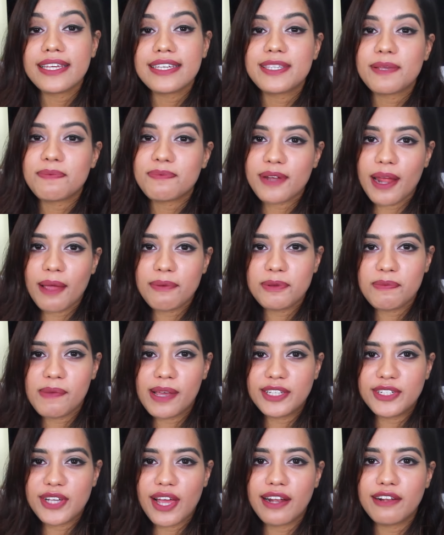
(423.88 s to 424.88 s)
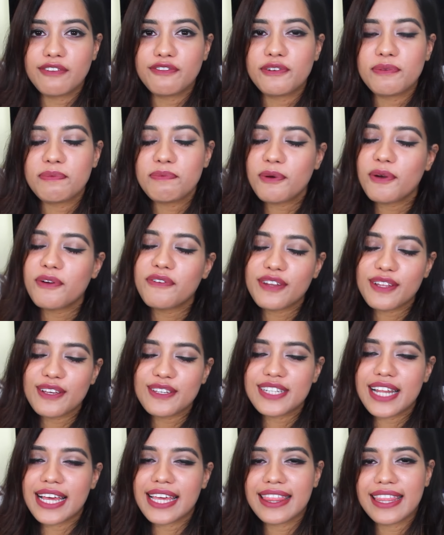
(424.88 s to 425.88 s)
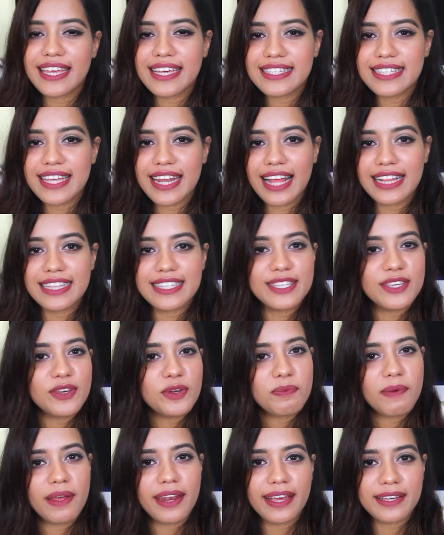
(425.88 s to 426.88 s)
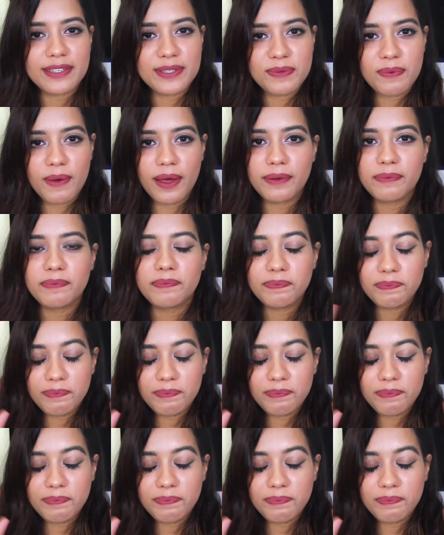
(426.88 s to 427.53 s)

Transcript: please subscribe to my channel for more videos like this, and I'll see you in my next one.